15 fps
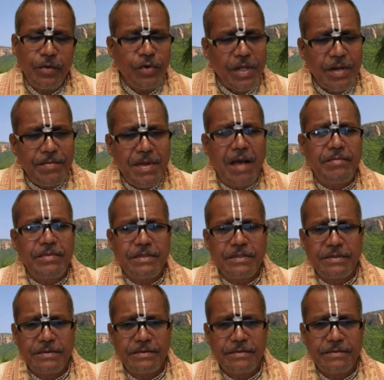Who can be humble
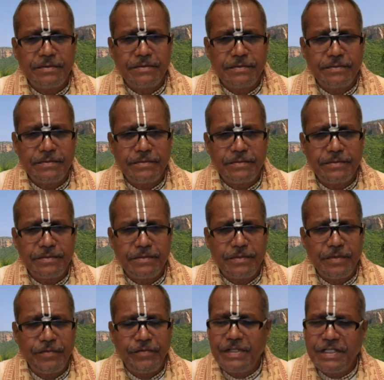
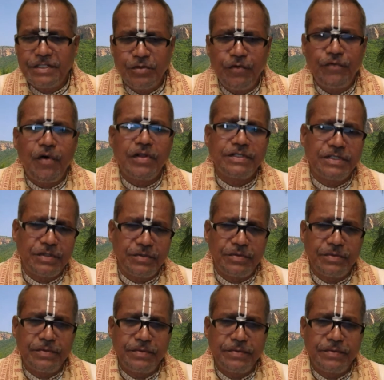when there is no false ego?